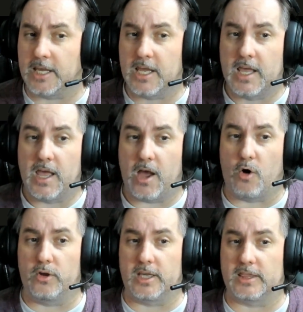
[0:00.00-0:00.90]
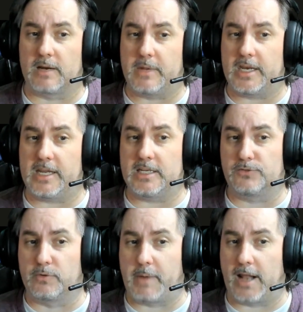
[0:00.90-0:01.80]
or you'll get their minis for
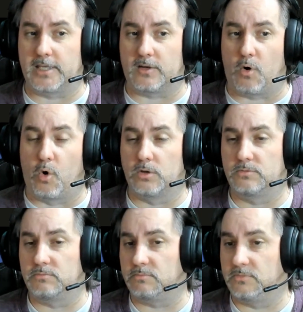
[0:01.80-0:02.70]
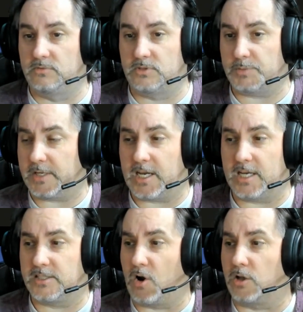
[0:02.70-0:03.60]
Battletech, or just because
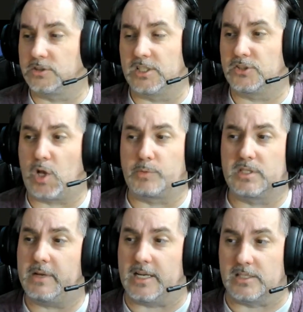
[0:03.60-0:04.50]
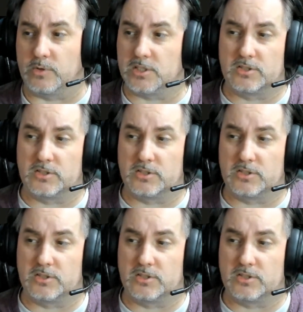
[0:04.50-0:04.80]
they're alternate sculpts of the minis, which is kind